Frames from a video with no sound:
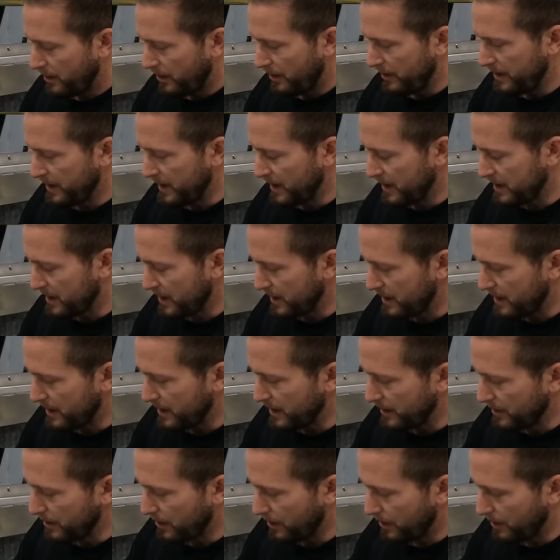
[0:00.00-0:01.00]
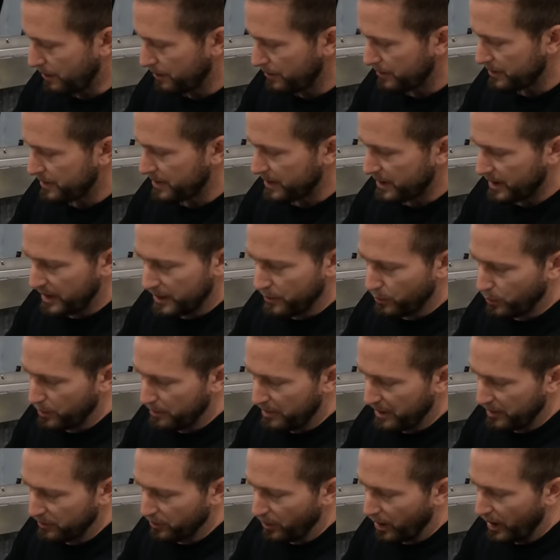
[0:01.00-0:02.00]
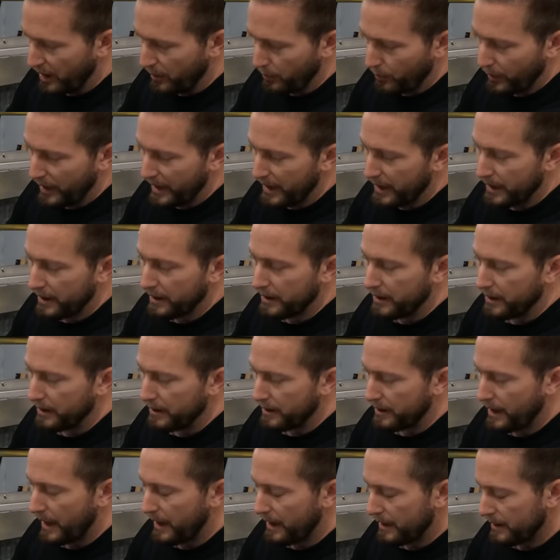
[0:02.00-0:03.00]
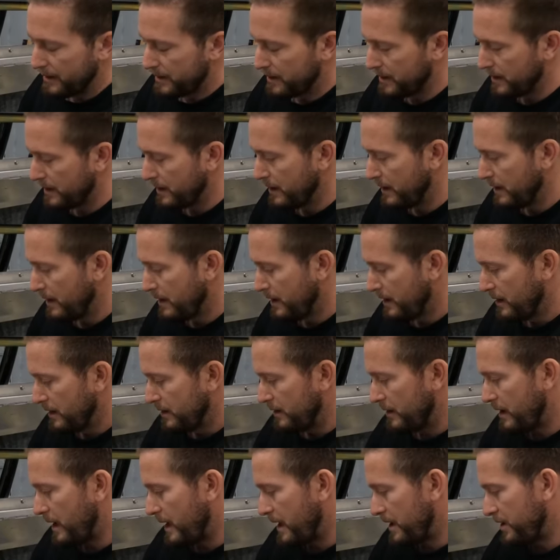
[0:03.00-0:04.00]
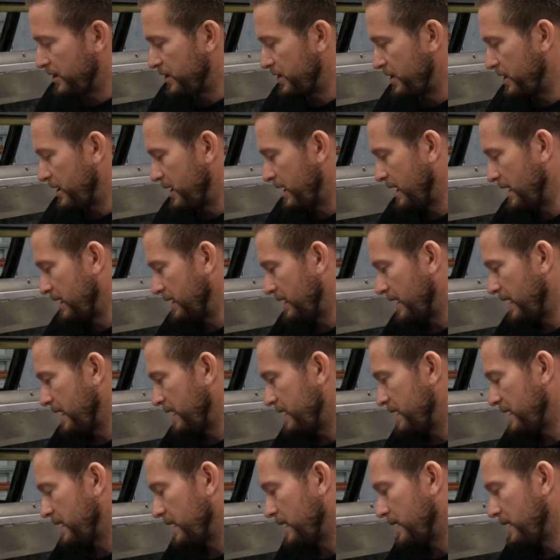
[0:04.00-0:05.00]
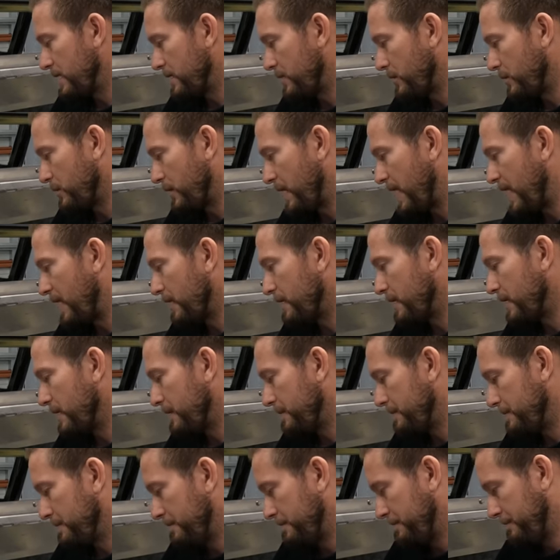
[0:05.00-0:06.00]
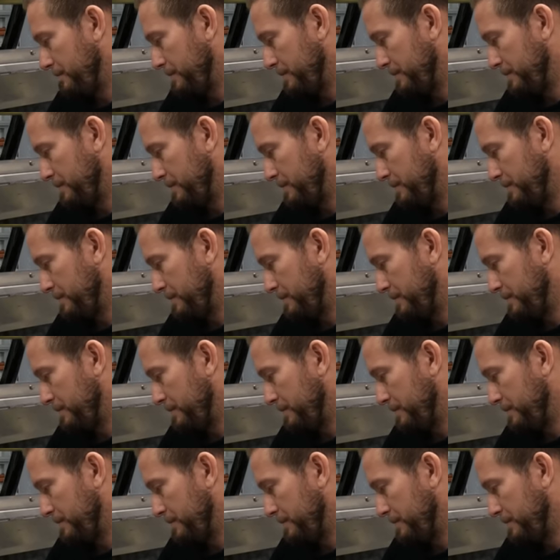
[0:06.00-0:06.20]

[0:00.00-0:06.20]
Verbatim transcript: on the existing holes, it would be right where that large inlet is, or outlet.